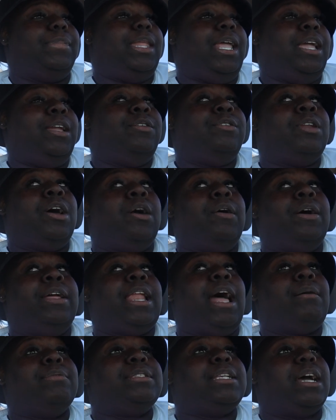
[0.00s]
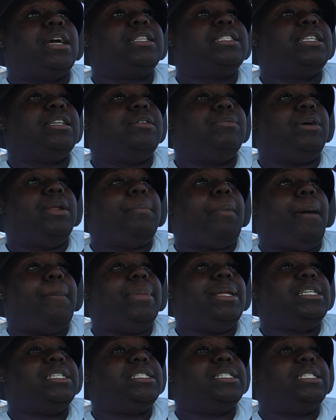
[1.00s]
And you know, and I was talking to one of my
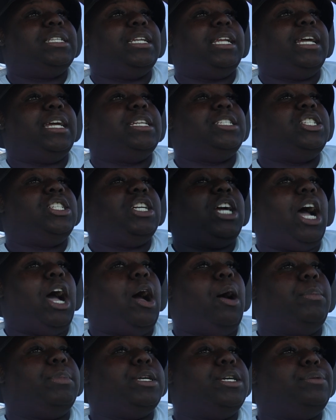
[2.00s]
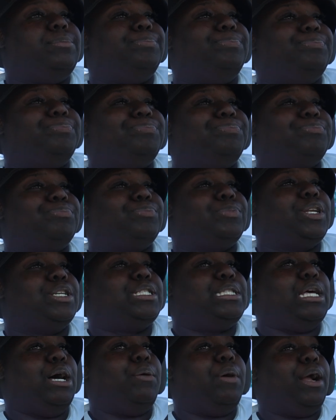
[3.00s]
managers today. She called me,
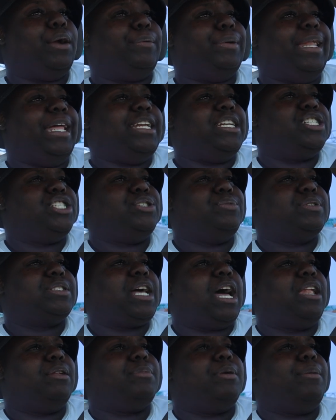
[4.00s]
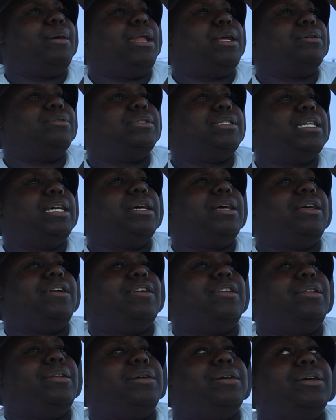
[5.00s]
so unrelated. She was calling me about a hotel
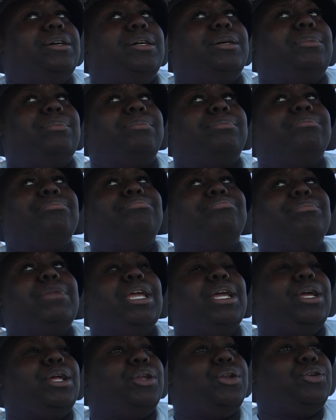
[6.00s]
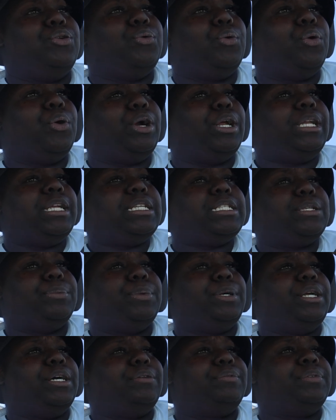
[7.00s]
in um, New Orleans or
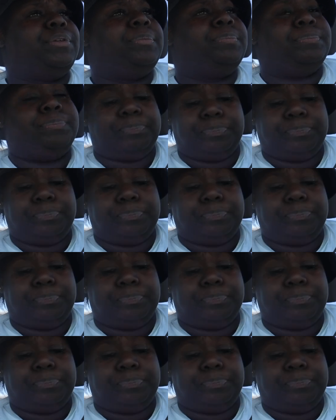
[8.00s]
whatever.